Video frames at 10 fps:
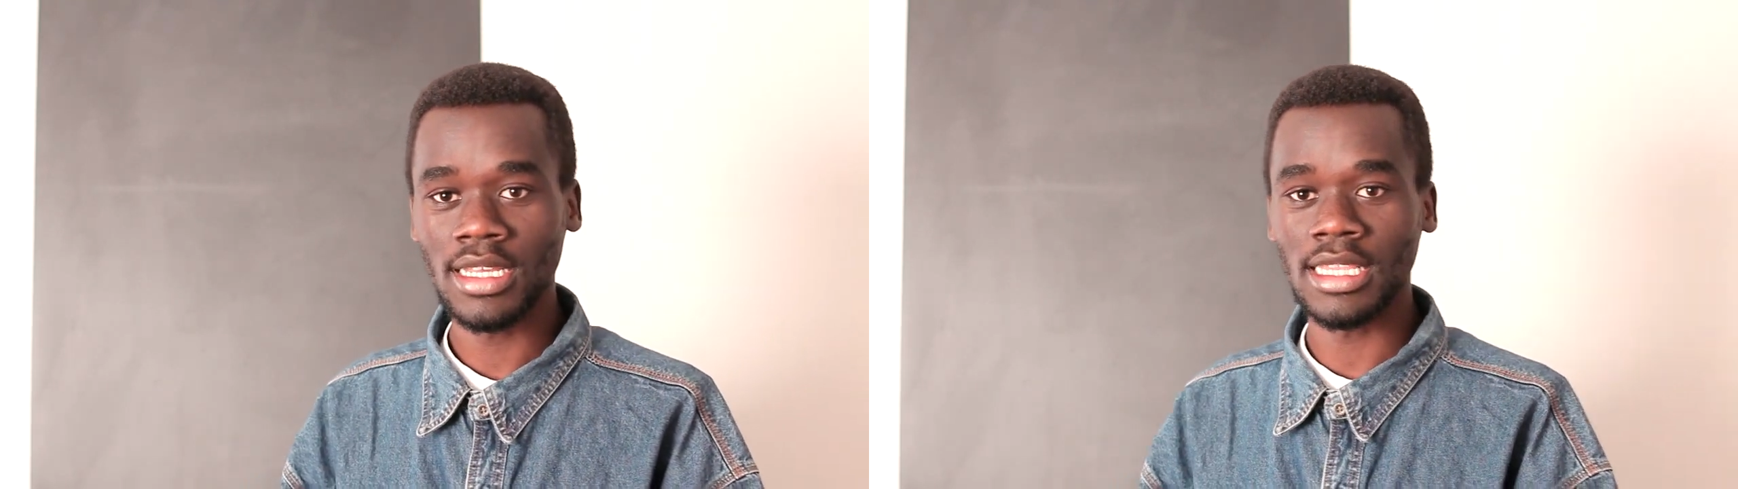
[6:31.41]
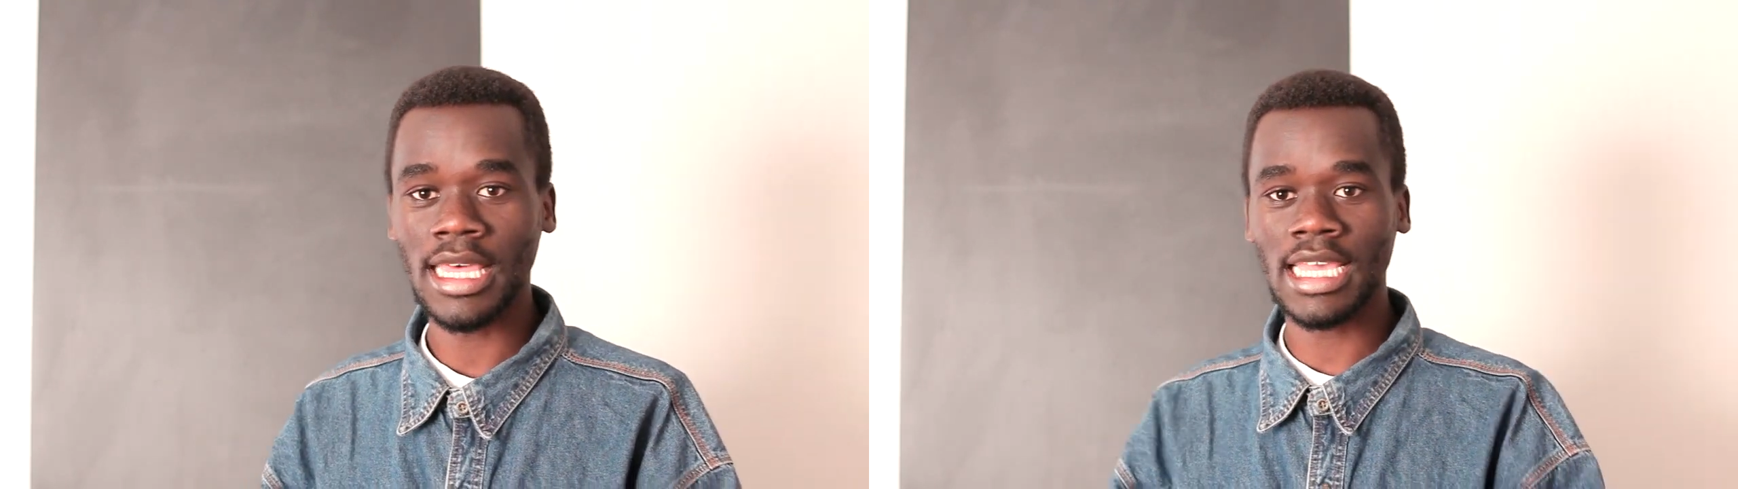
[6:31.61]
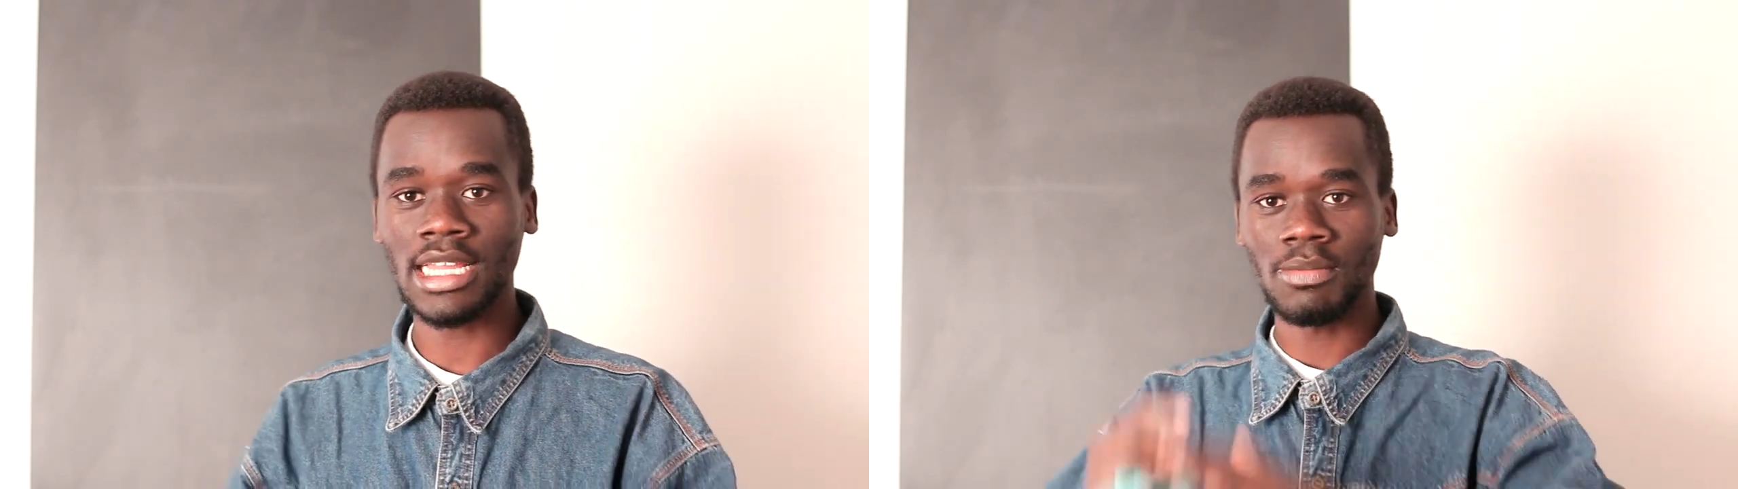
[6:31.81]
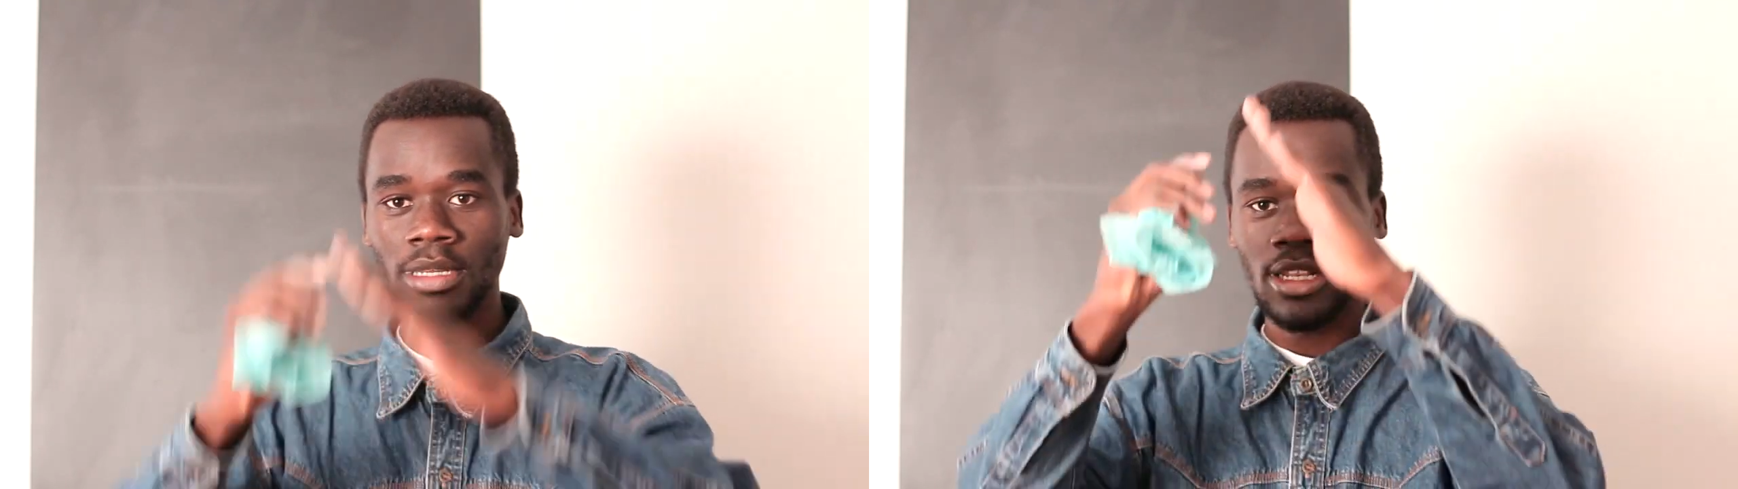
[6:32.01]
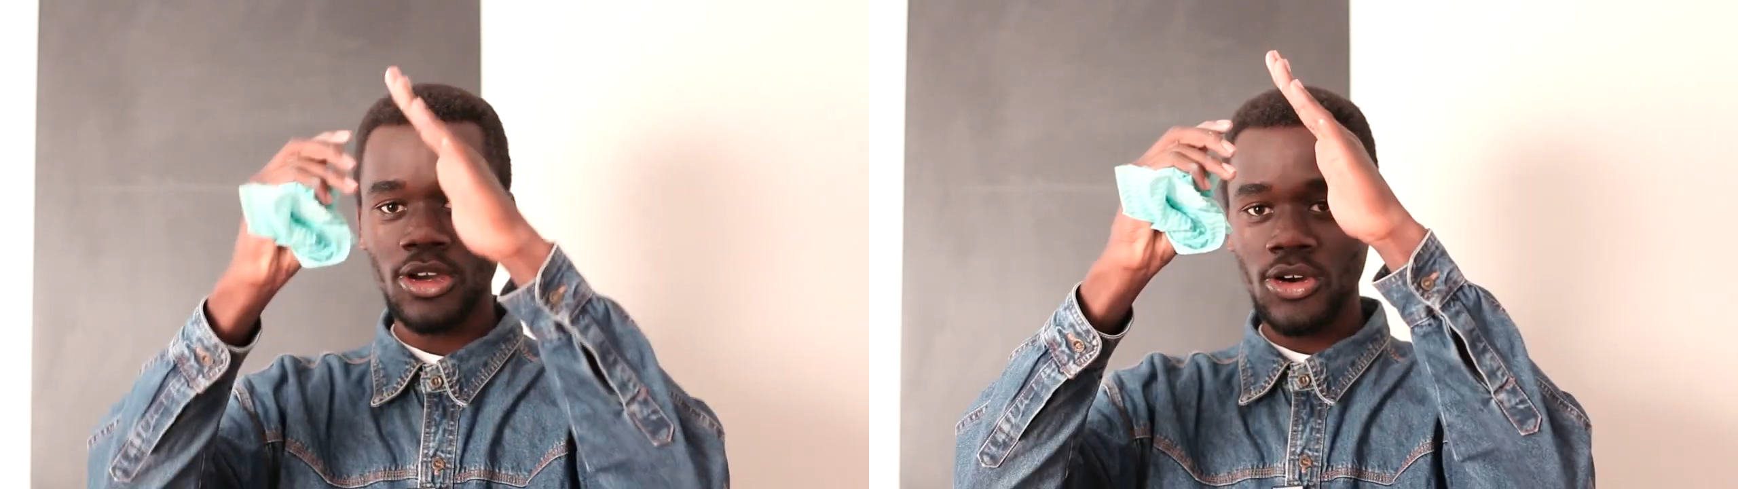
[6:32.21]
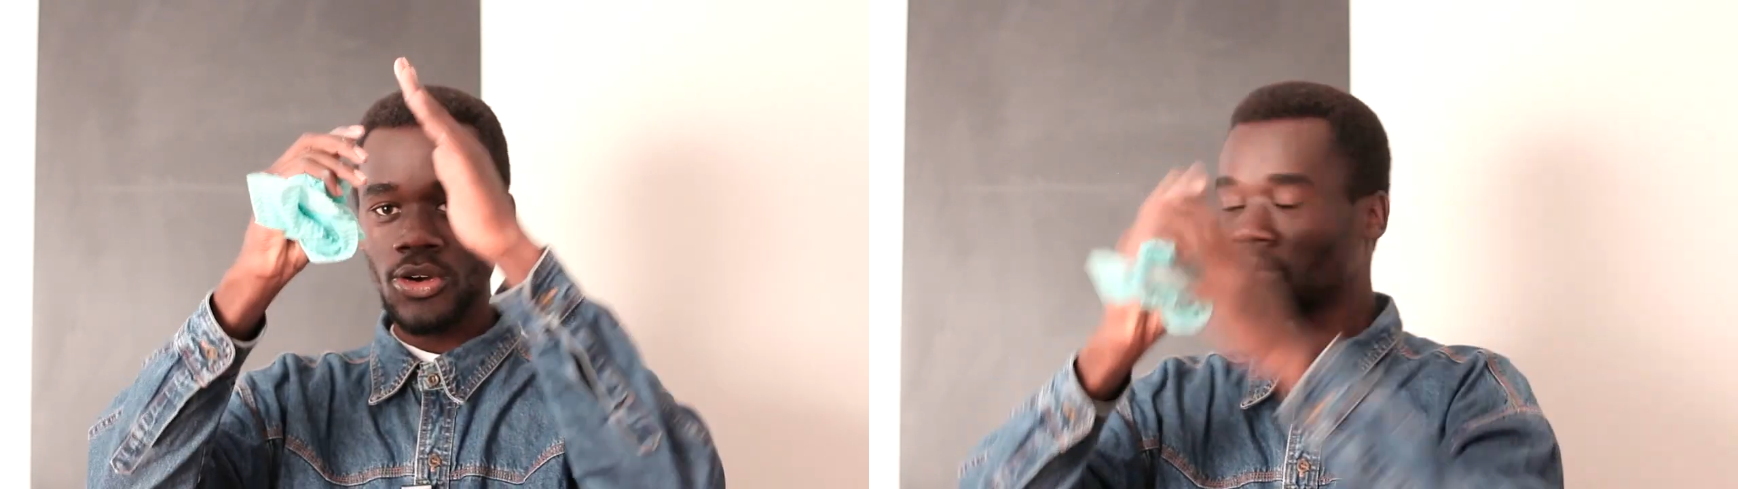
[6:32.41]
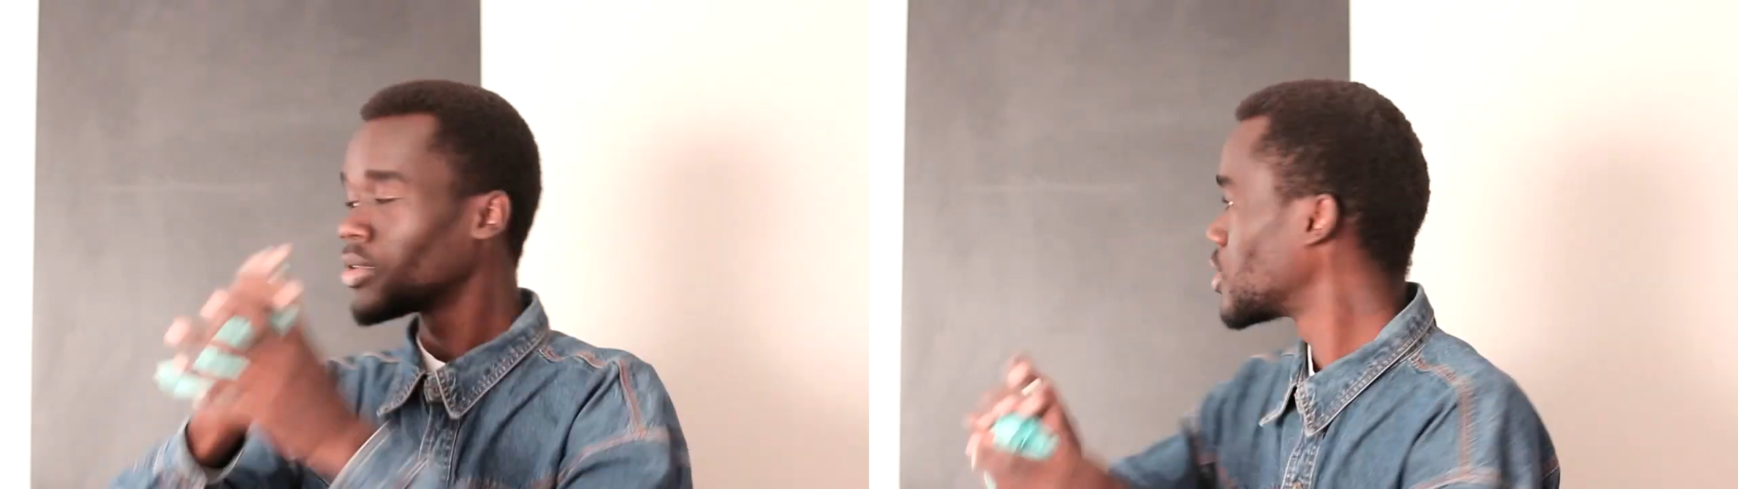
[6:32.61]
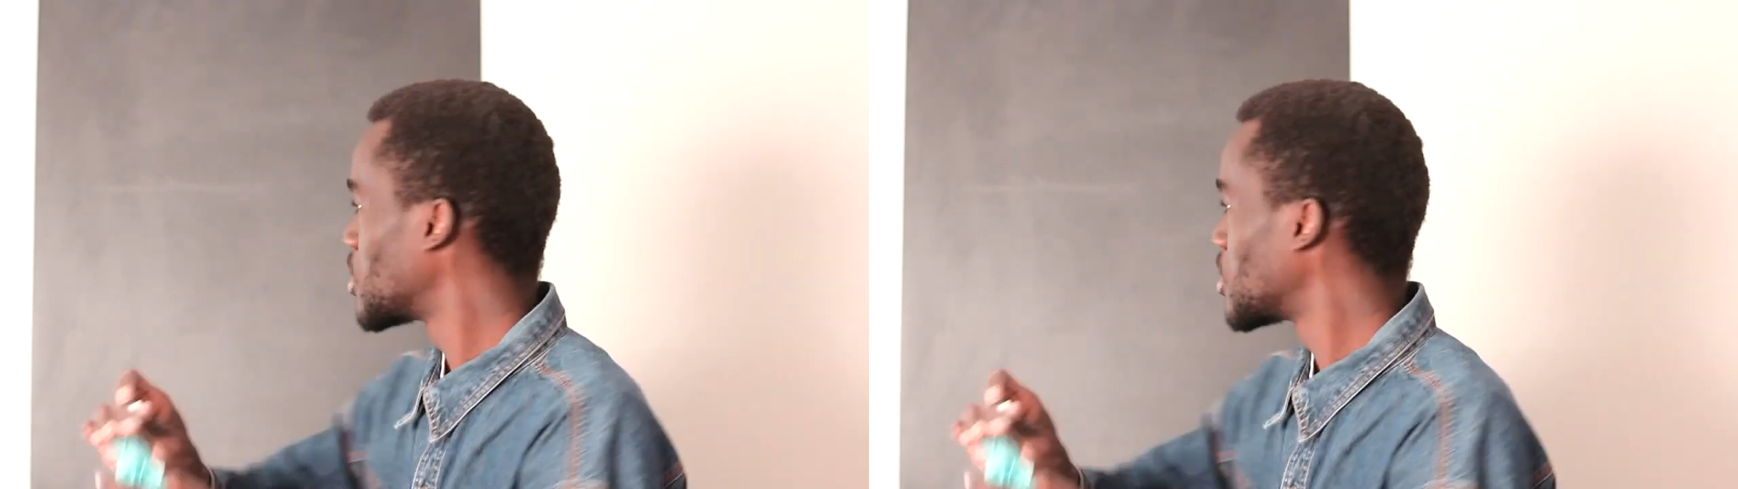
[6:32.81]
there can be no